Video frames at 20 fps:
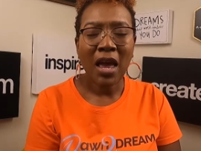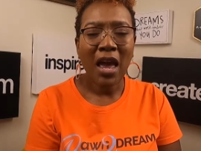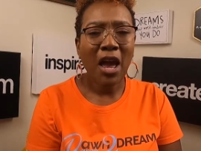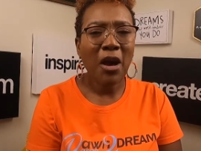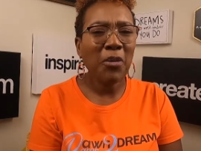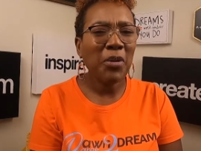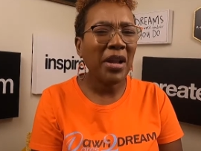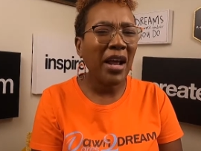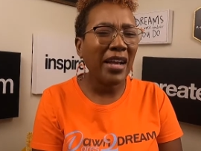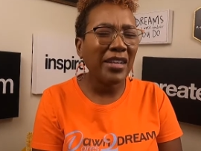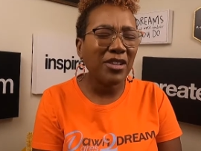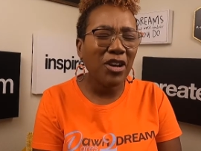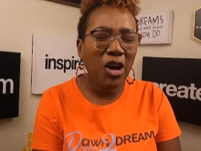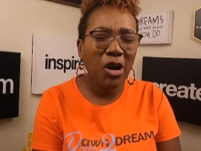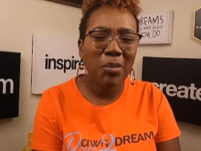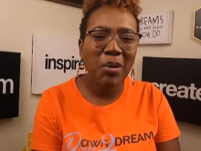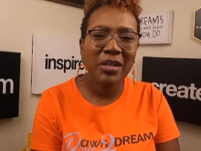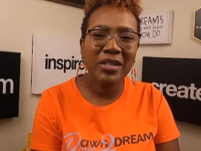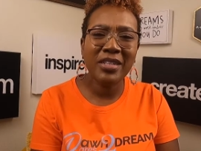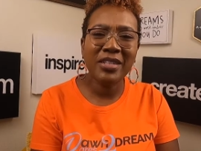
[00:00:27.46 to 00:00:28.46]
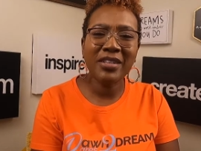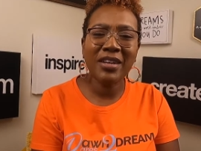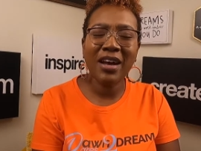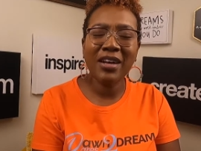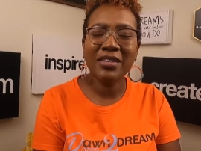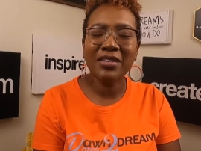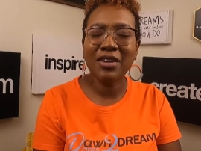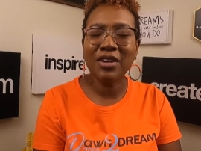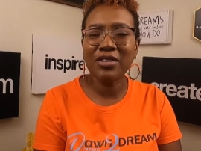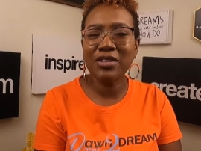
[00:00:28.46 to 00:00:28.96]
And when I talk about
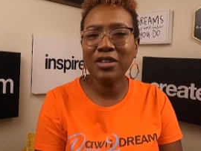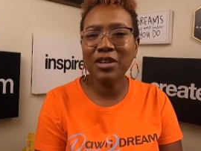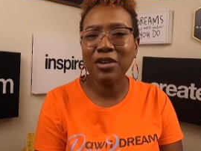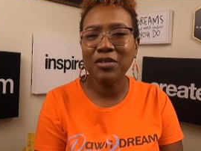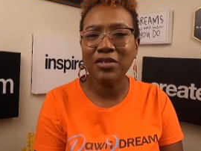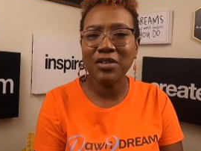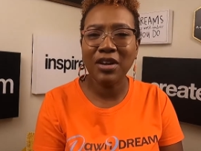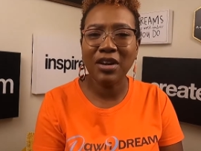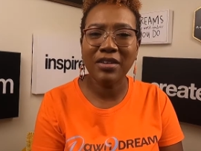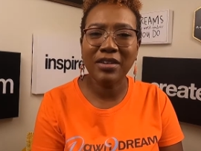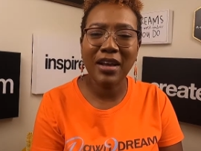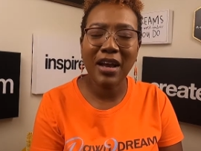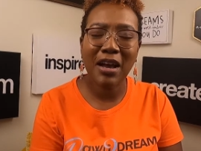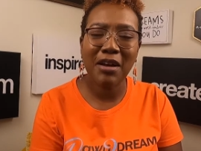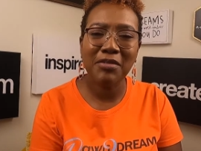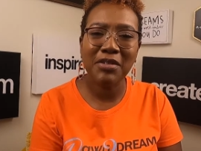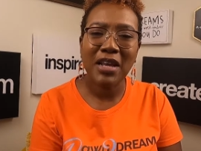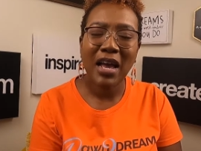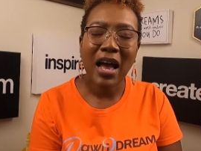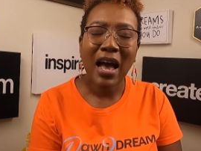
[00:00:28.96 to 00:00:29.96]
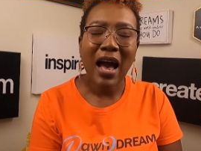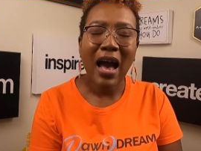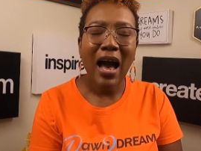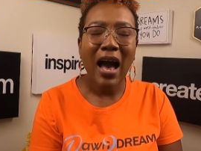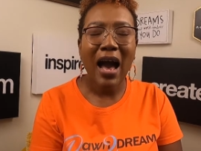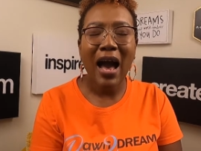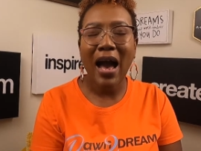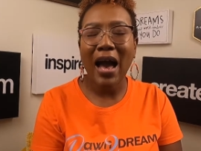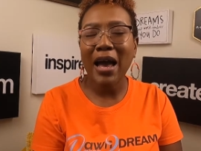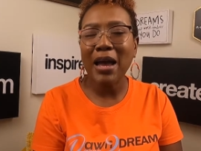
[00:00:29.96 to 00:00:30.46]
detoxing ourselves and our lives,
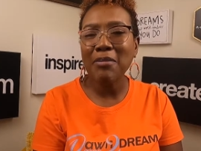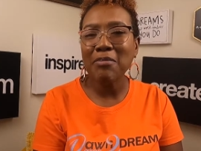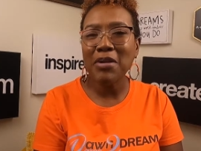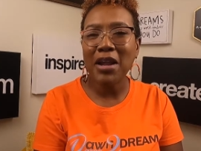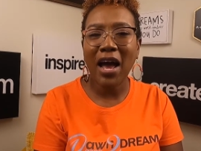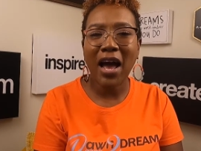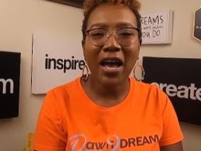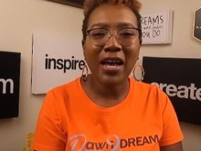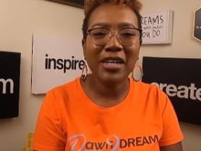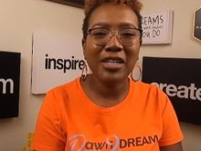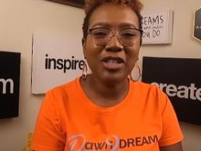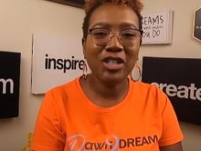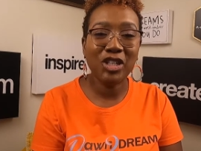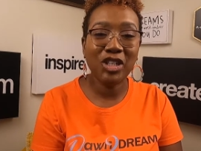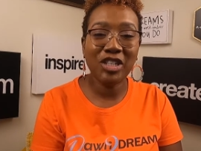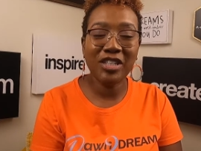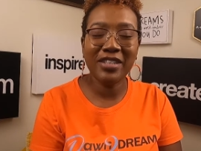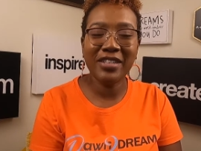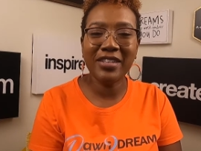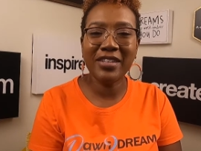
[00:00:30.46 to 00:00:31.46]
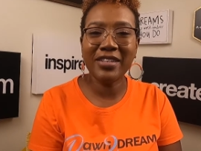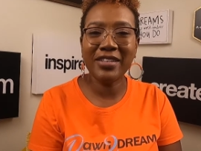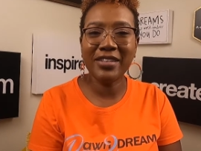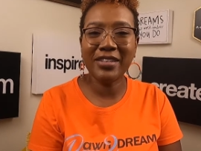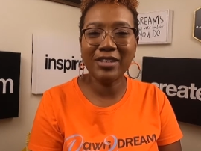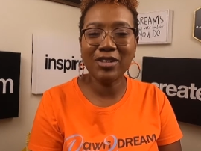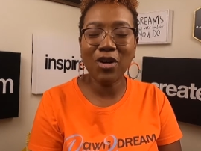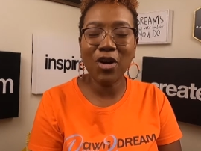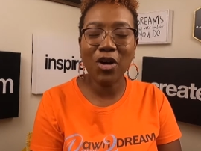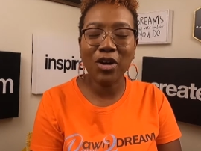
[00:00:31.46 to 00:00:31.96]
I'm not just
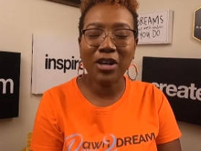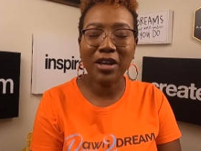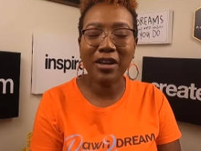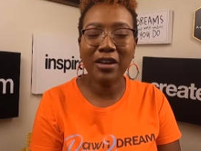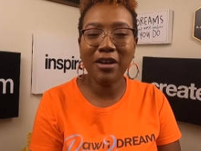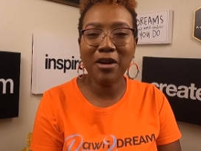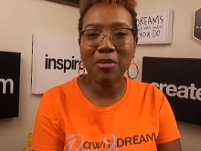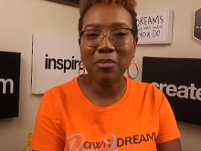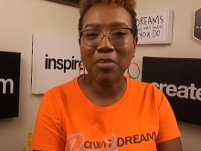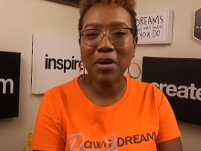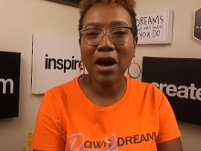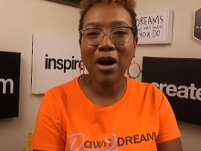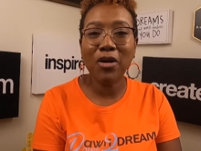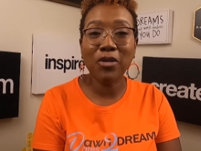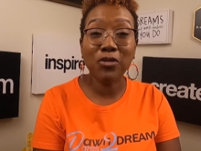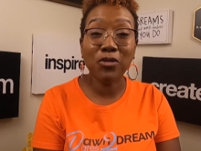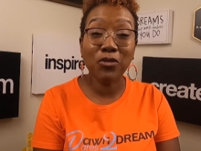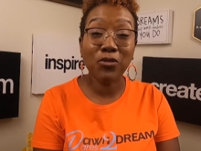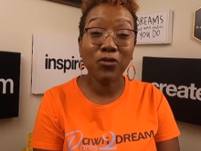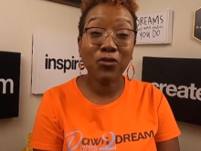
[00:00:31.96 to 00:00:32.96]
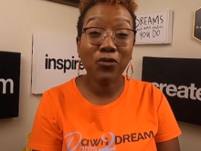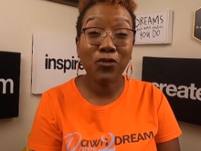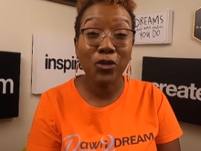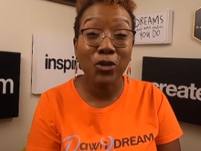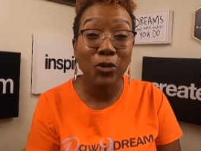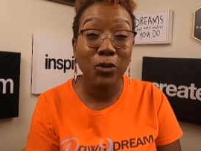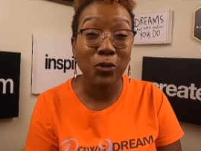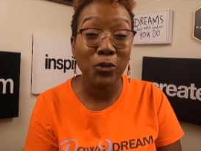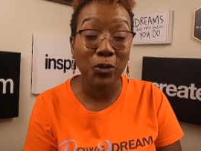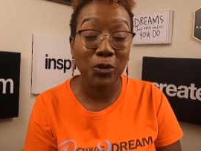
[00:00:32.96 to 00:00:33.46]
talking about
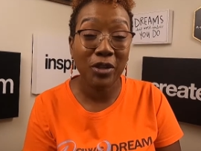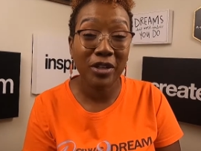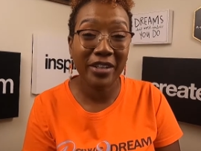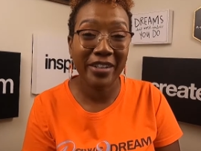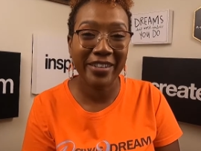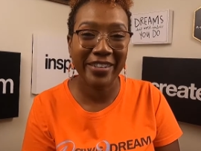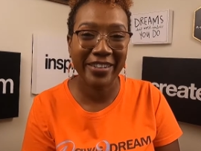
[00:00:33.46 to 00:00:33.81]
food.